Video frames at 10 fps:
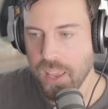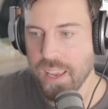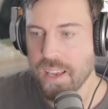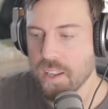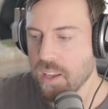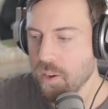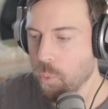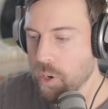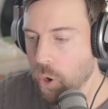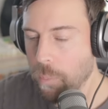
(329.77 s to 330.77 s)
And
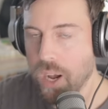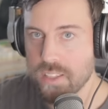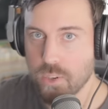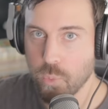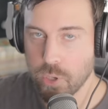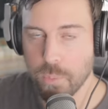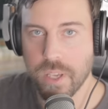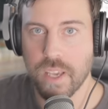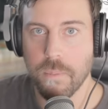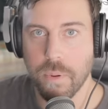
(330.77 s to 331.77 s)
we know Mazda will
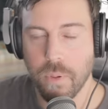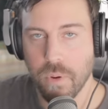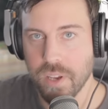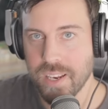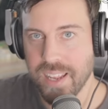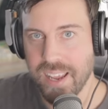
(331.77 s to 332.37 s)
be employing